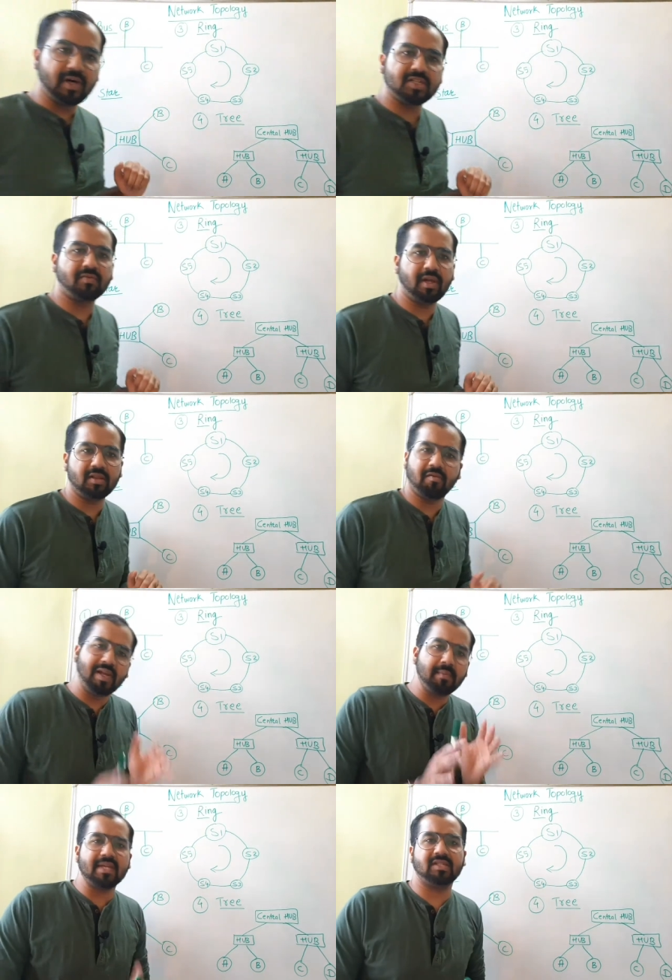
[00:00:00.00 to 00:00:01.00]
first one, the
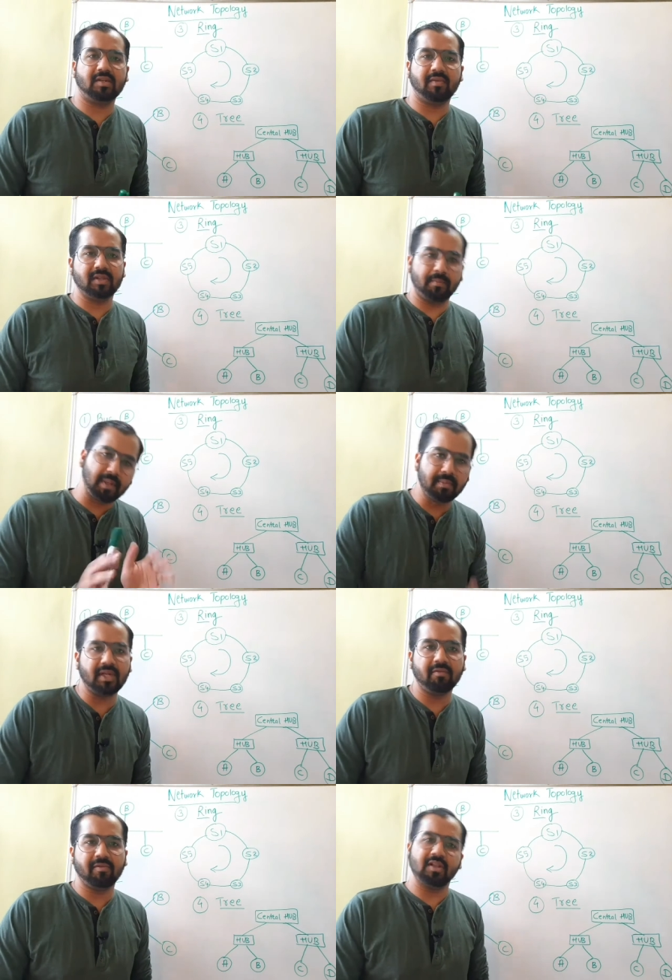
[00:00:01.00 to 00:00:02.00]
very basic one, the
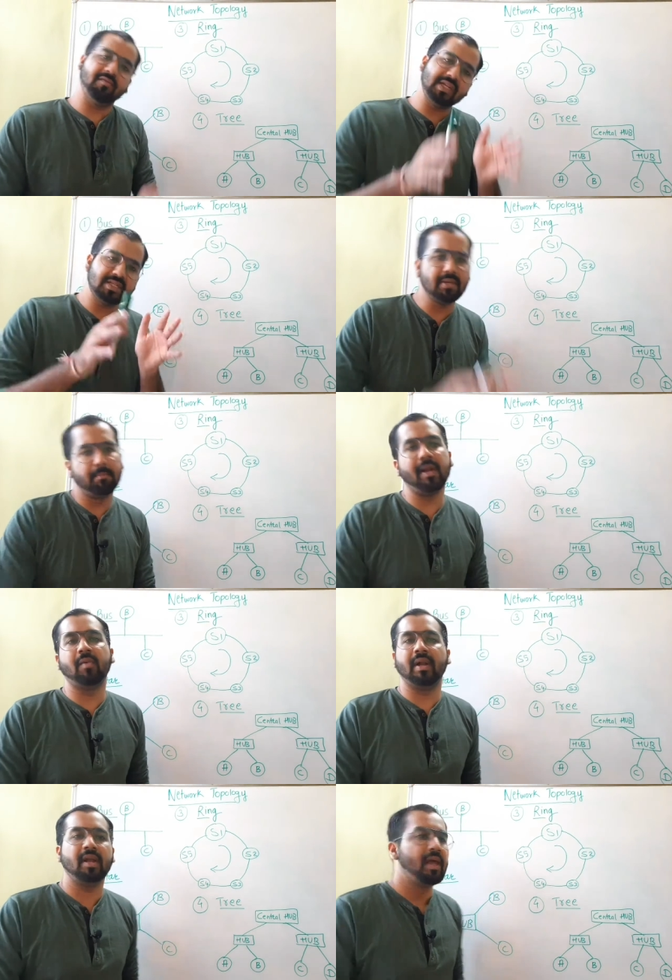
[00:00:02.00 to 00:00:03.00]
primitive one, the very
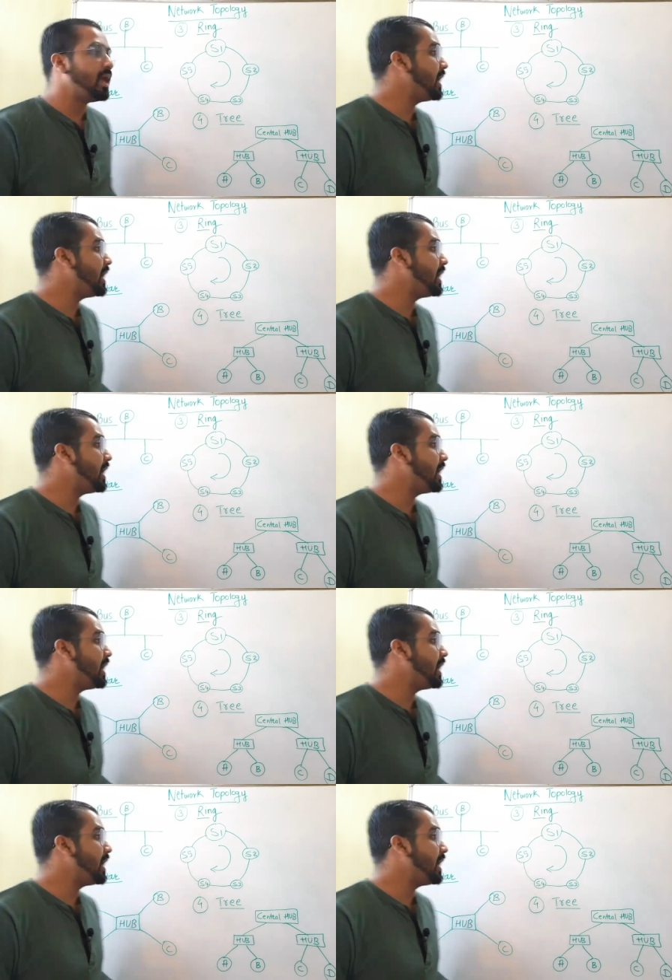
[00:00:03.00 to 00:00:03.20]
simple one